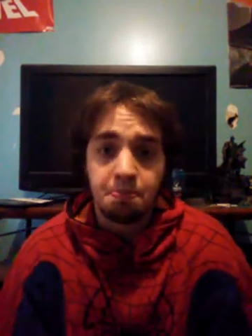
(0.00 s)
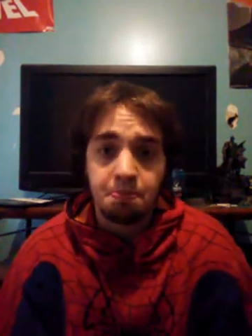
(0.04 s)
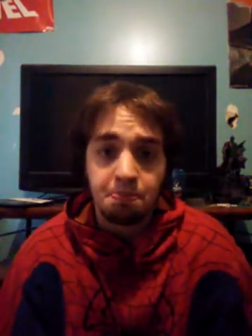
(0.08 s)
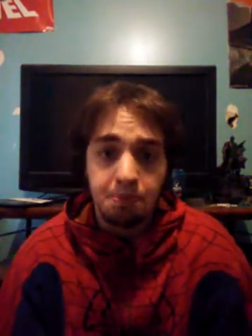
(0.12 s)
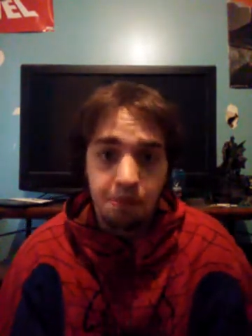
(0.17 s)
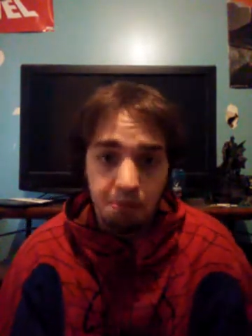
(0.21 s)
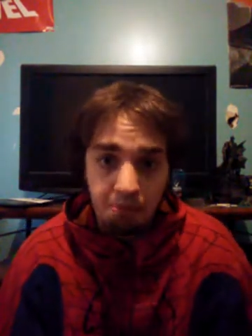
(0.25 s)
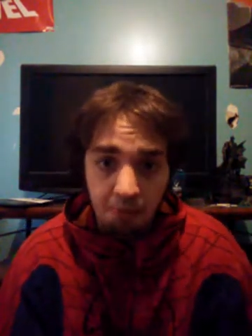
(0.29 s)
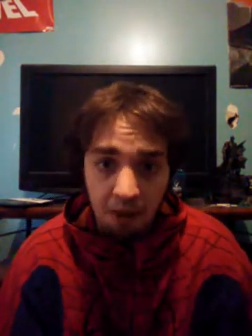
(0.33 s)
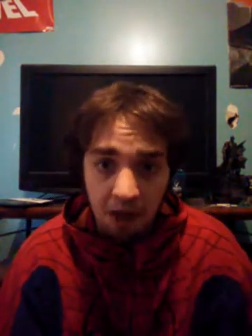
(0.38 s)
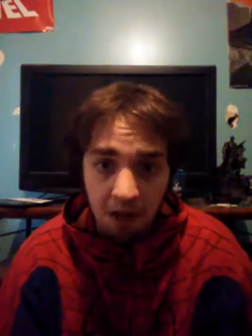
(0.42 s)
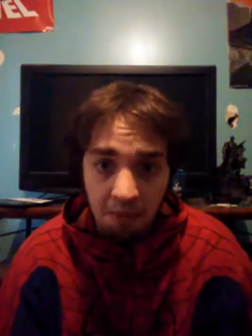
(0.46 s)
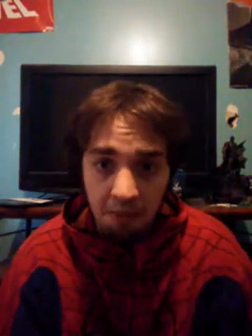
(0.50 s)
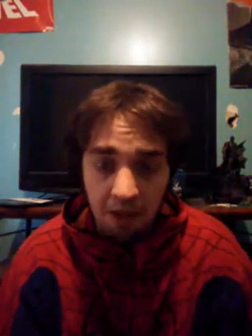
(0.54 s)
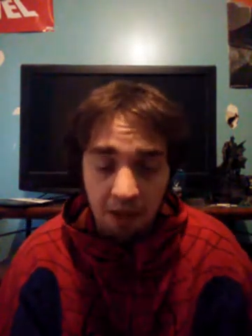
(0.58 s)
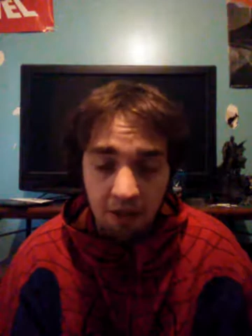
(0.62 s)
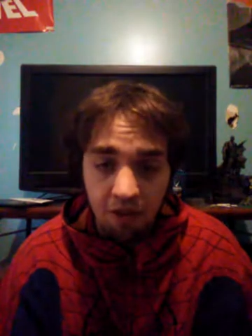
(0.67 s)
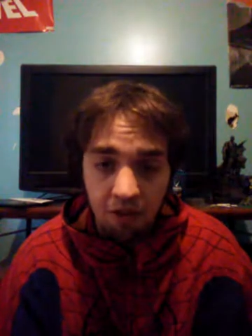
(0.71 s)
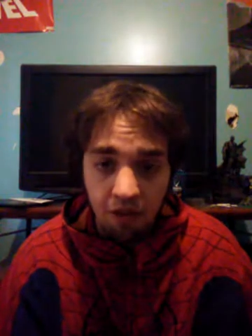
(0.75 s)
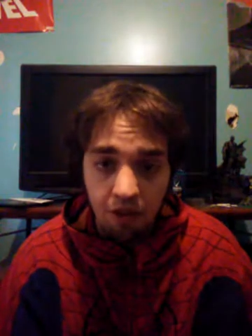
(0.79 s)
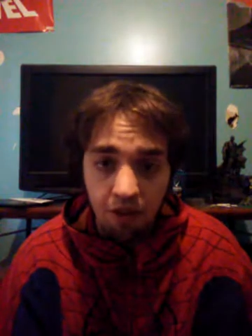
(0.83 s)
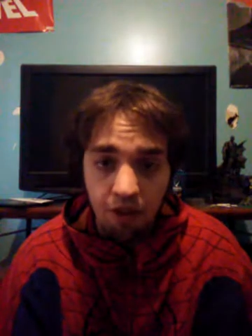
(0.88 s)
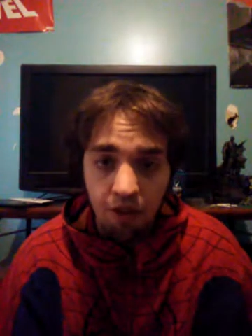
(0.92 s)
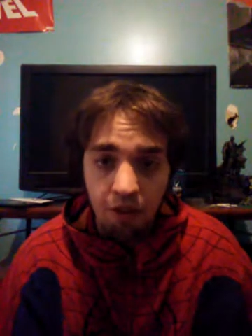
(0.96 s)

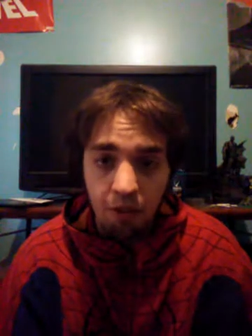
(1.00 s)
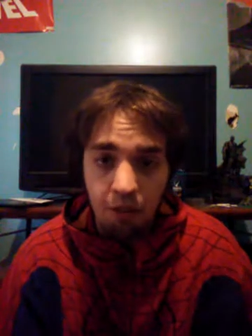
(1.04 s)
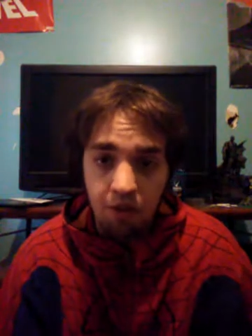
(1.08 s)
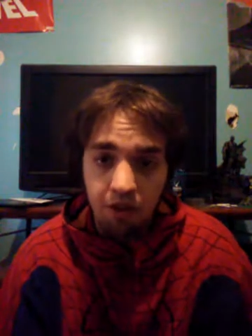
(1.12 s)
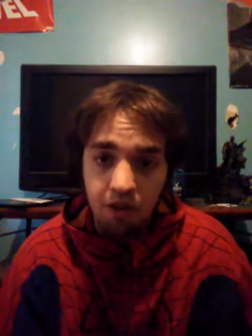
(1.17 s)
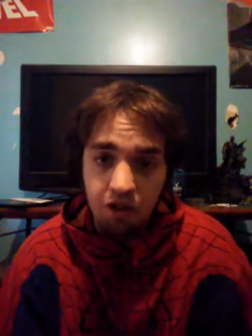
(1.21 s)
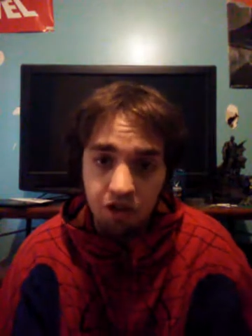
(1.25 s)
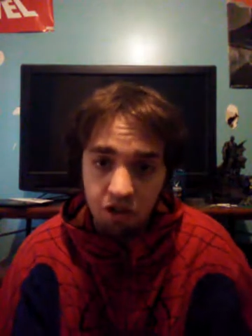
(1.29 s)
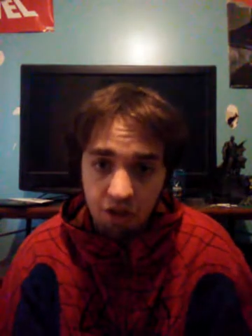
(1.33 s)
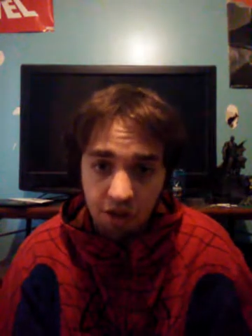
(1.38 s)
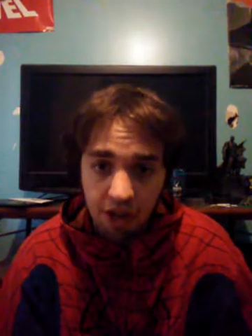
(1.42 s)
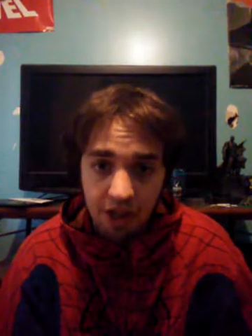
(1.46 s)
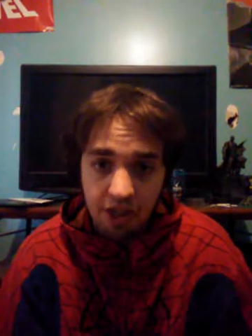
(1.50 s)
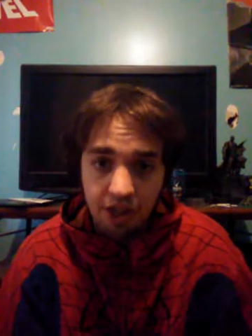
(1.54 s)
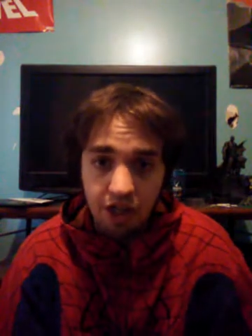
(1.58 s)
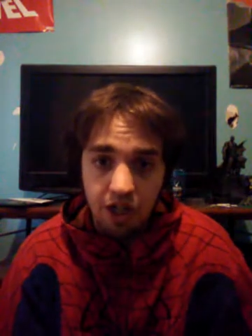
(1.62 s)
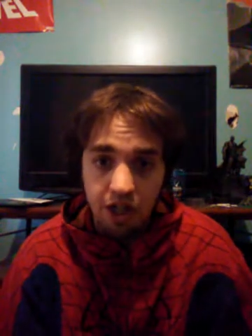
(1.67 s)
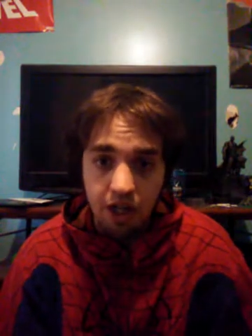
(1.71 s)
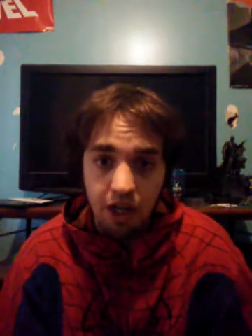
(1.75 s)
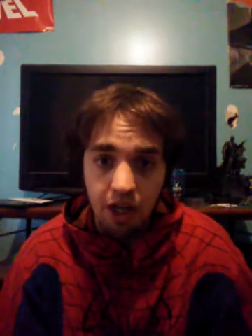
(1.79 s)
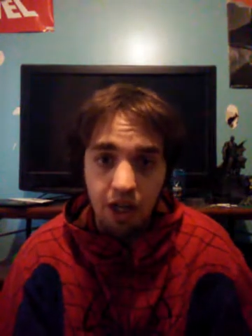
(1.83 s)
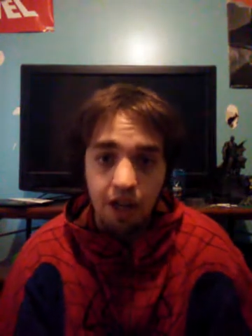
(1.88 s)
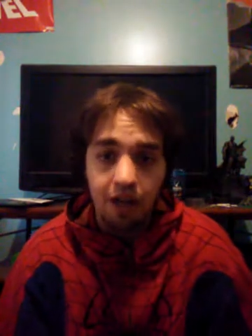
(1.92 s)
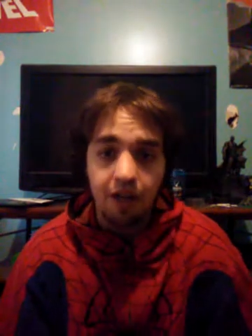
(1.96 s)
Spider-Man 2 with the train
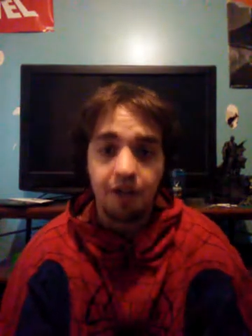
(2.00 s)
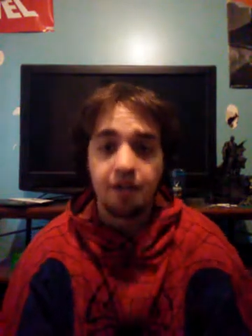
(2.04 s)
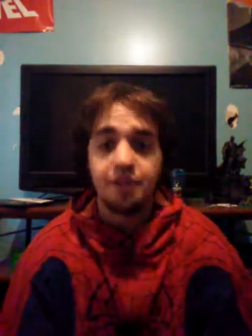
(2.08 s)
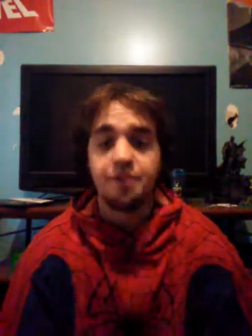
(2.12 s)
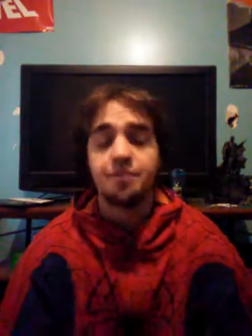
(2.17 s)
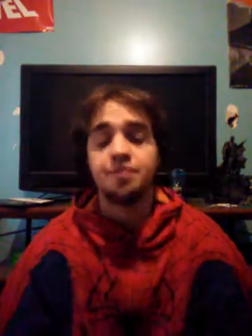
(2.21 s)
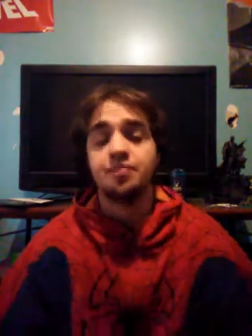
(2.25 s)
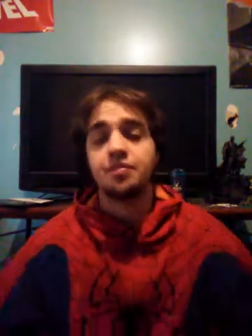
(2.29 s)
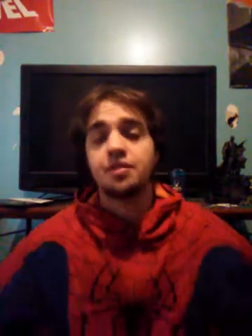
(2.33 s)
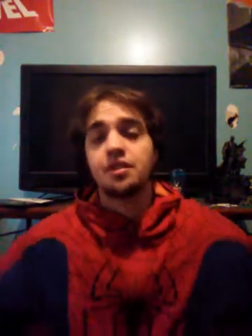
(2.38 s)
shot,